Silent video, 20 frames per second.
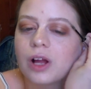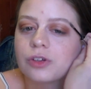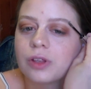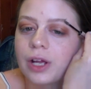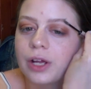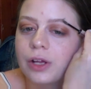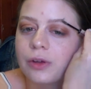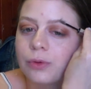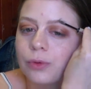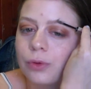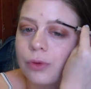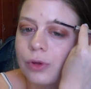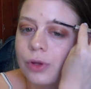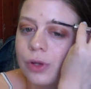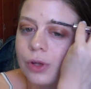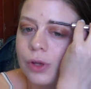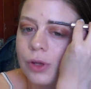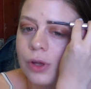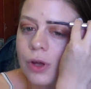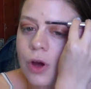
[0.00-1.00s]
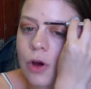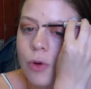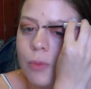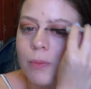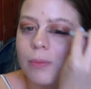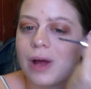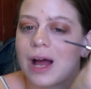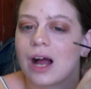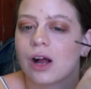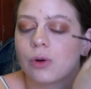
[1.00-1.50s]
And I
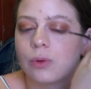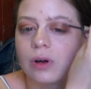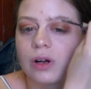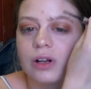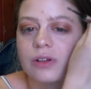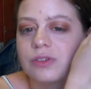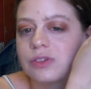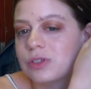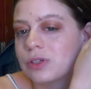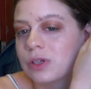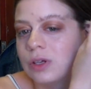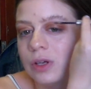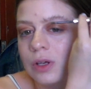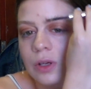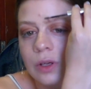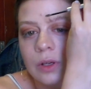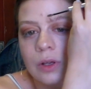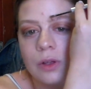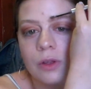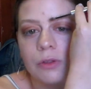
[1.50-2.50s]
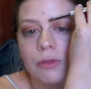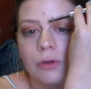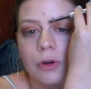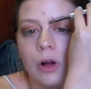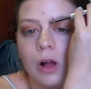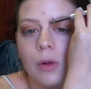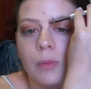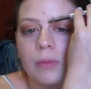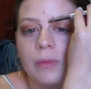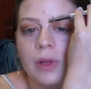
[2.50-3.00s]
comb backwards through
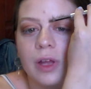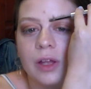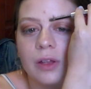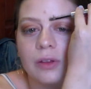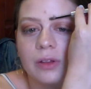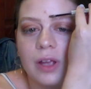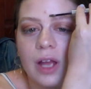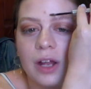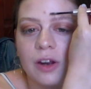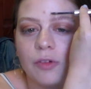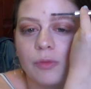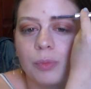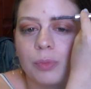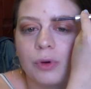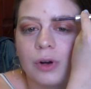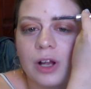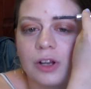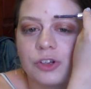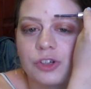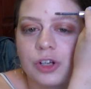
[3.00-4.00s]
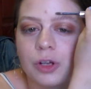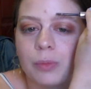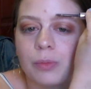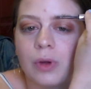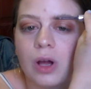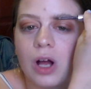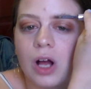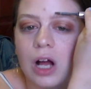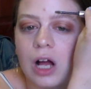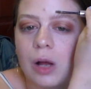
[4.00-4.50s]
them and kind of brush them
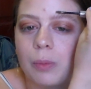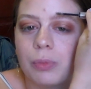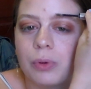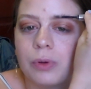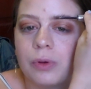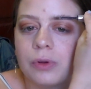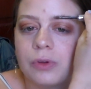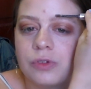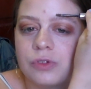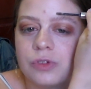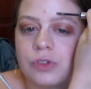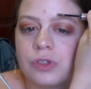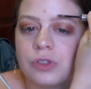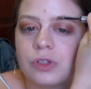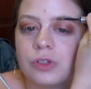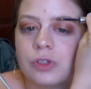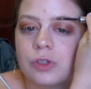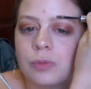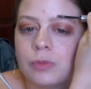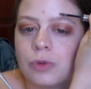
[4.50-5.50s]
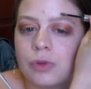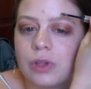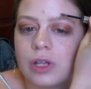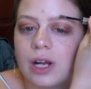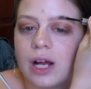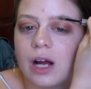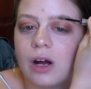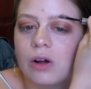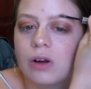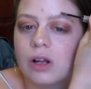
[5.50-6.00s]
up just to smooth
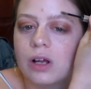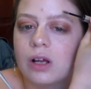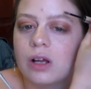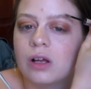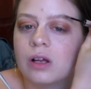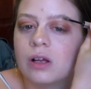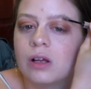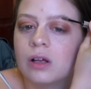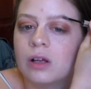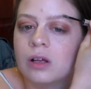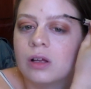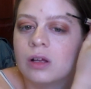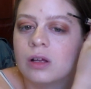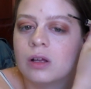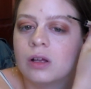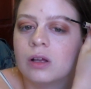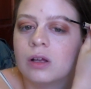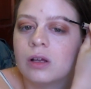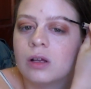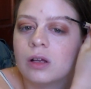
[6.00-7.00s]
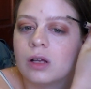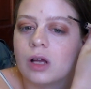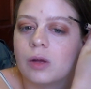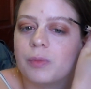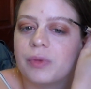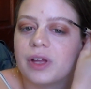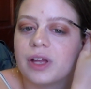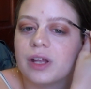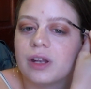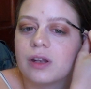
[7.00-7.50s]
it out
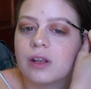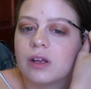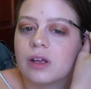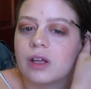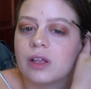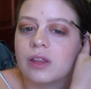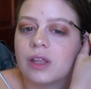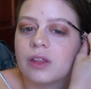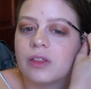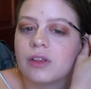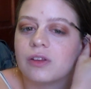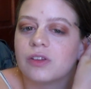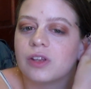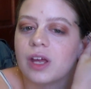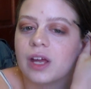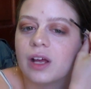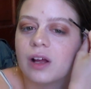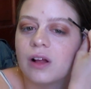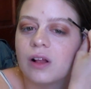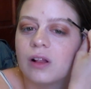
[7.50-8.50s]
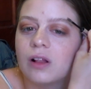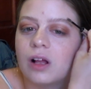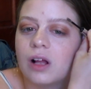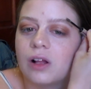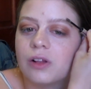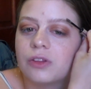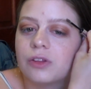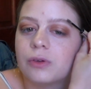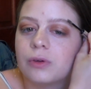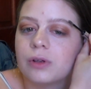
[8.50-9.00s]
a bit. And then the tail,
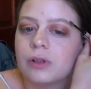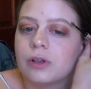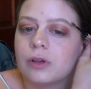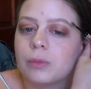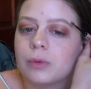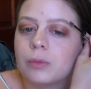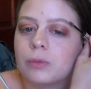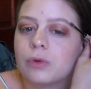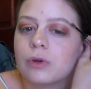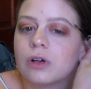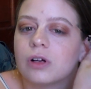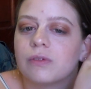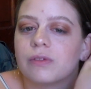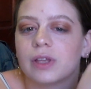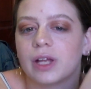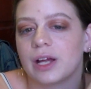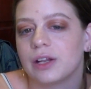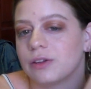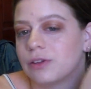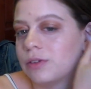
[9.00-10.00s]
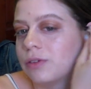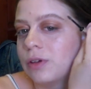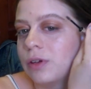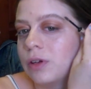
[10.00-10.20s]
I'll do a little bit more of that